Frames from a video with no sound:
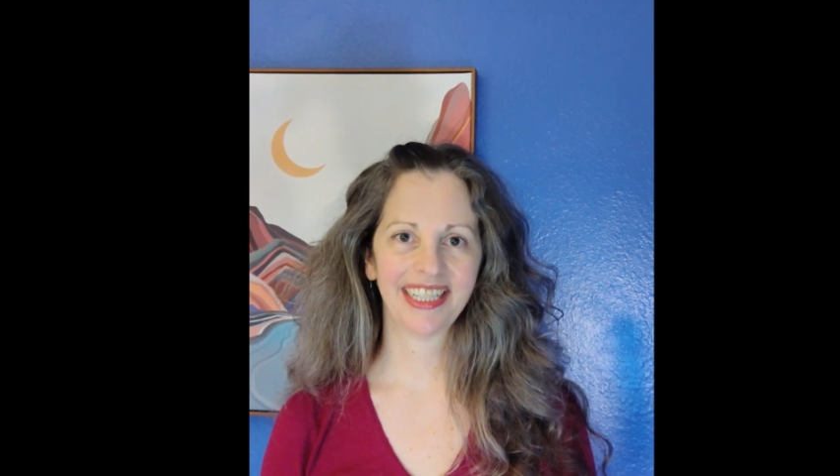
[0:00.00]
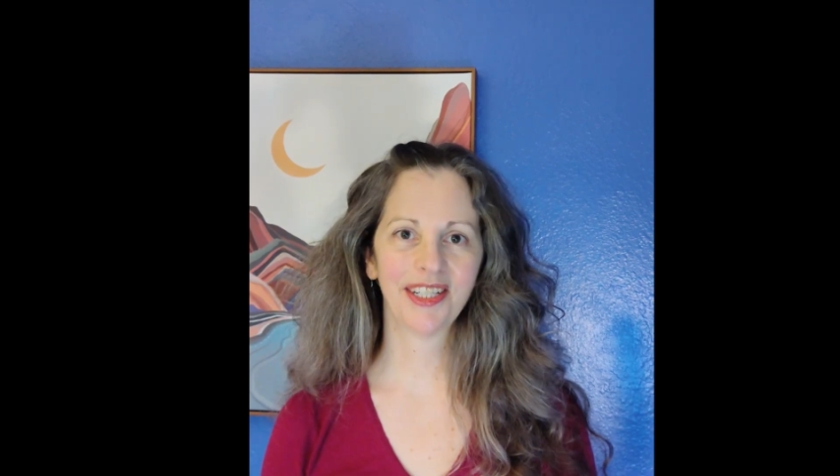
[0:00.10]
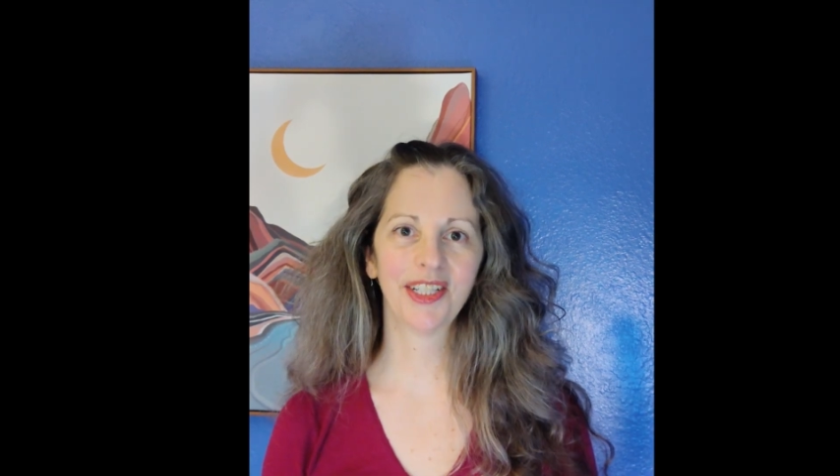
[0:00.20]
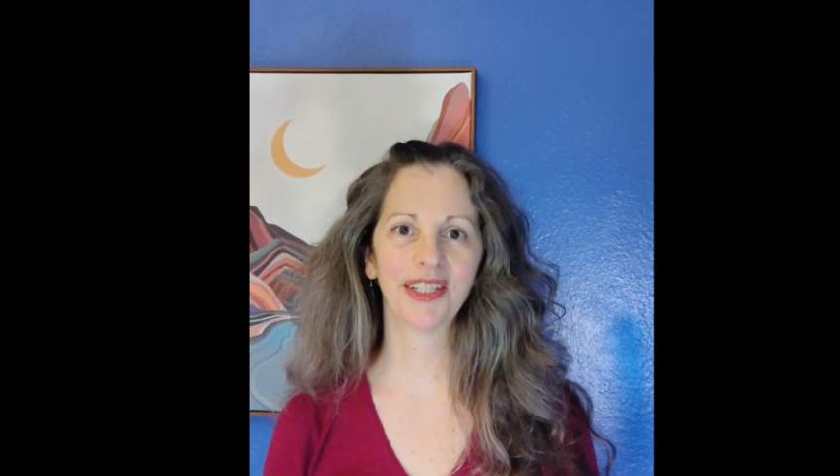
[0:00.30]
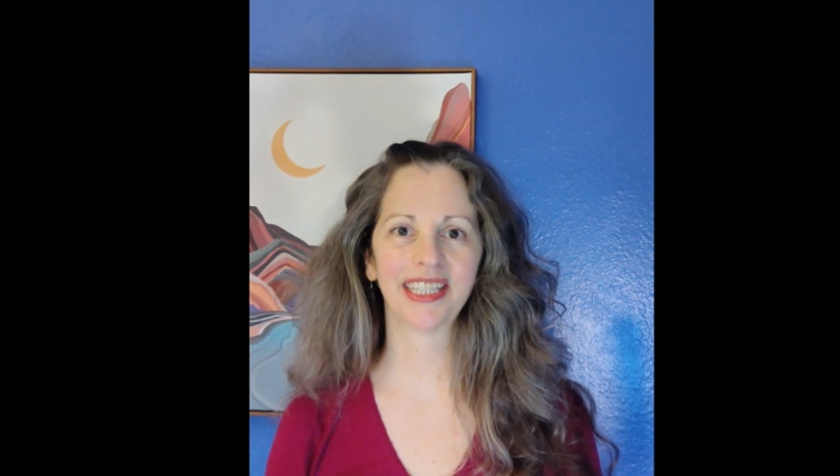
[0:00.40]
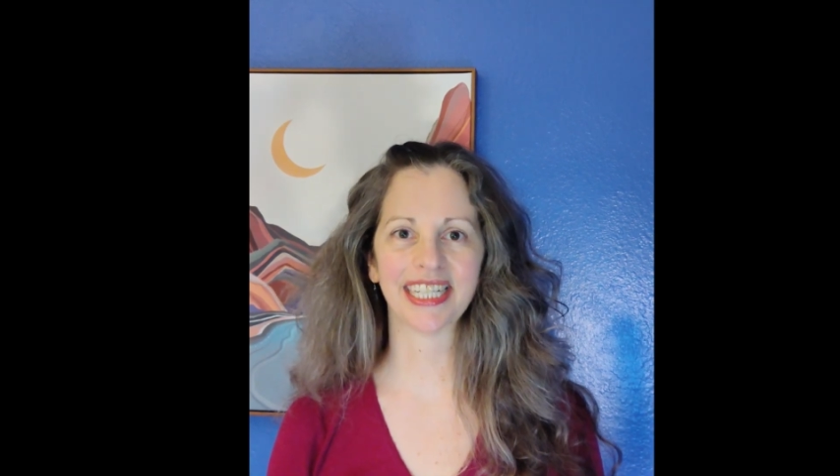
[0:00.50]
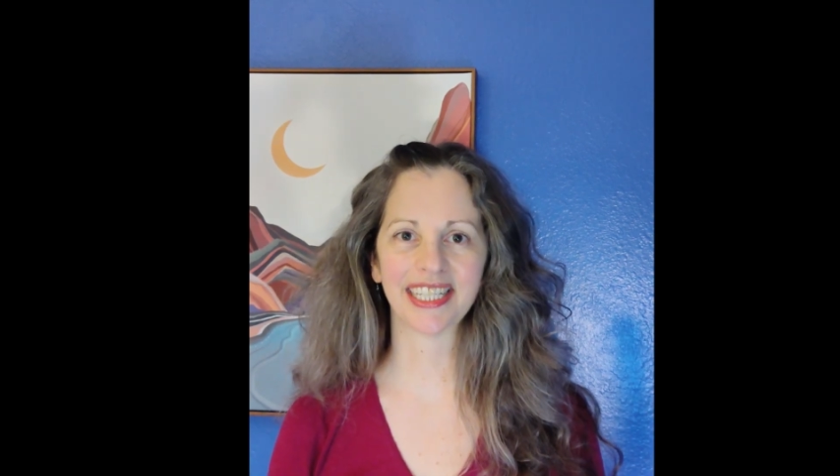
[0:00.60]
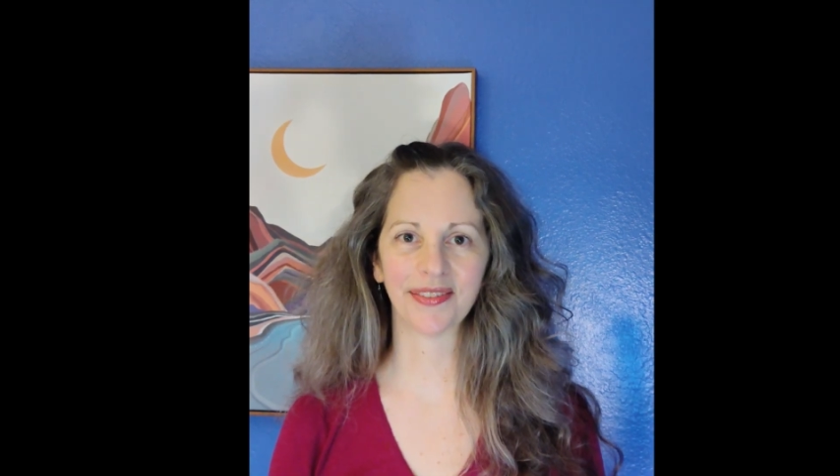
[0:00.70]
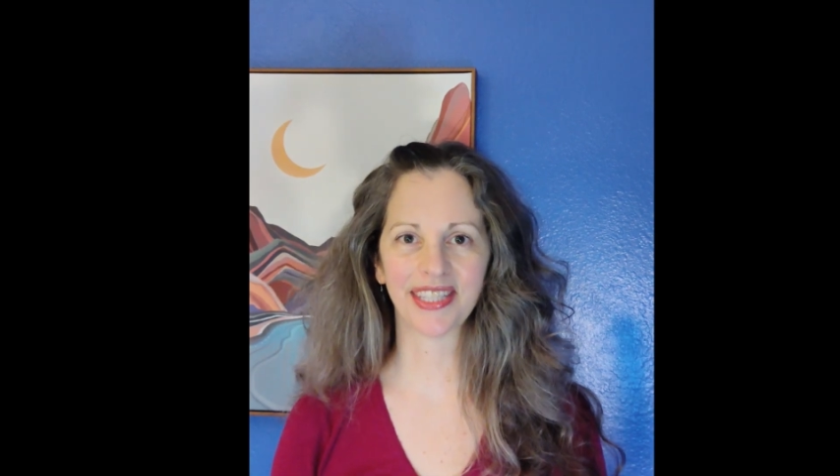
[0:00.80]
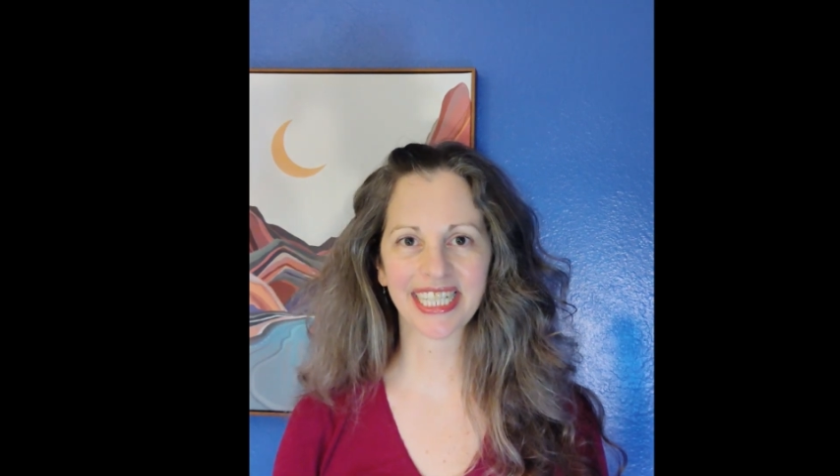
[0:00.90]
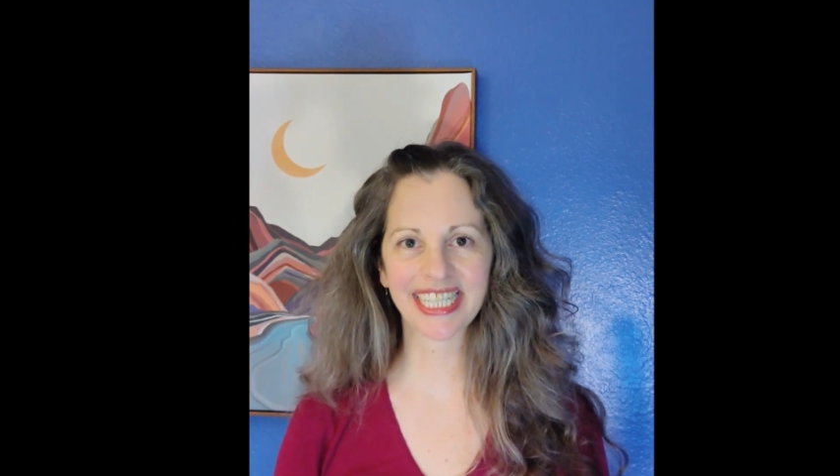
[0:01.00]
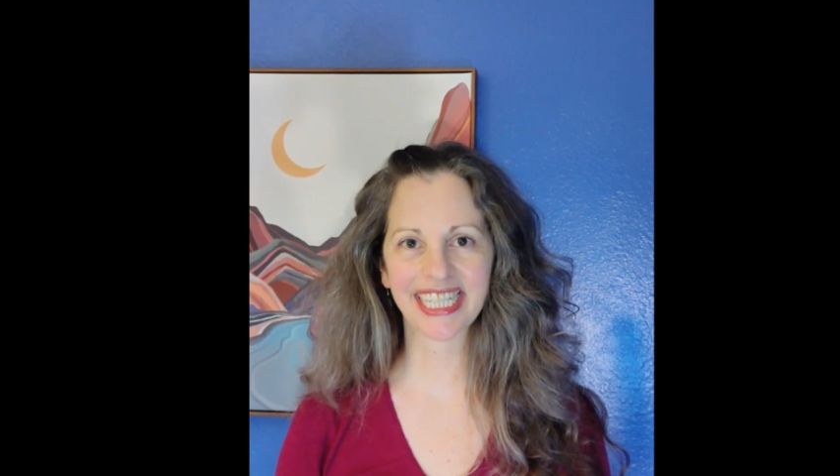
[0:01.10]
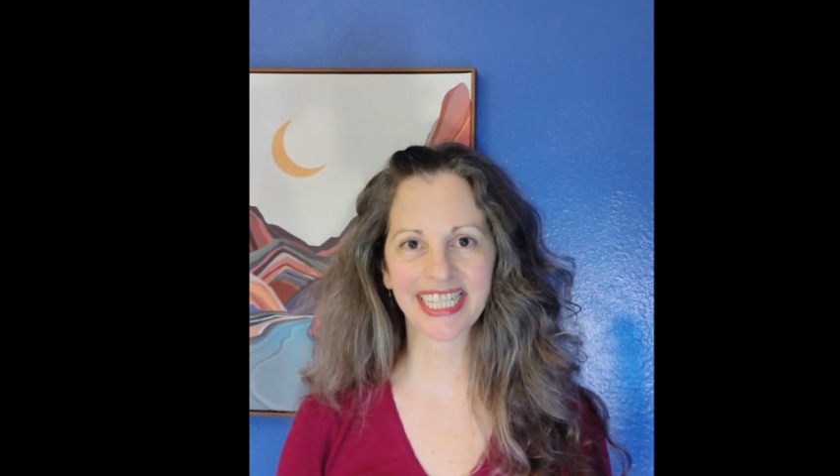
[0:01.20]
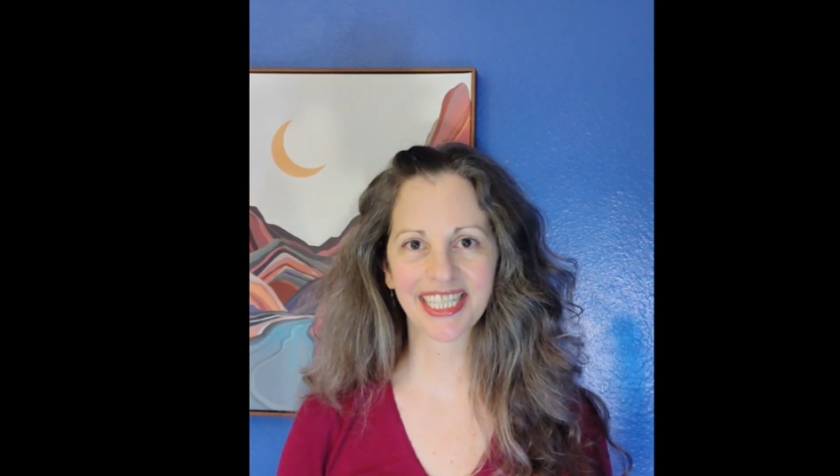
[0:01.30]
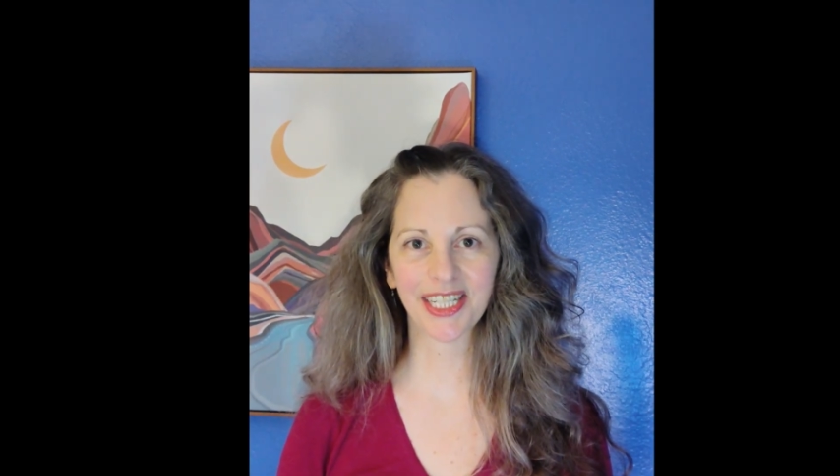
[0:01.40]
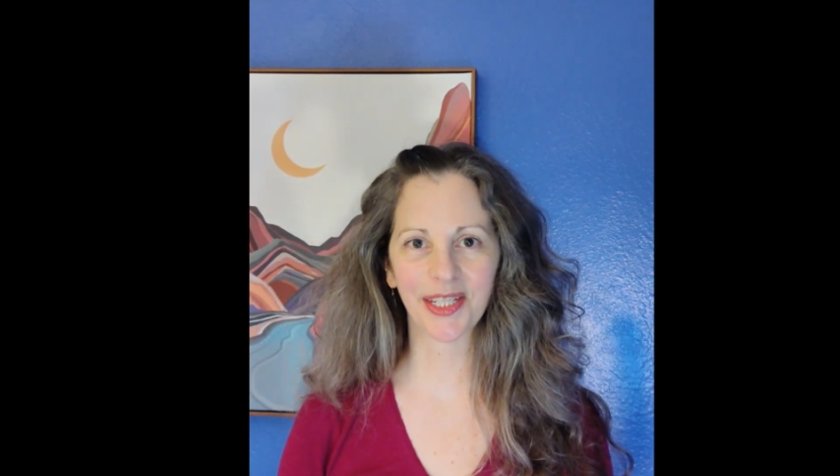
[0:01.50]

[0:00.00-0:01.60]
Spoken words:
Here's your list of 6 things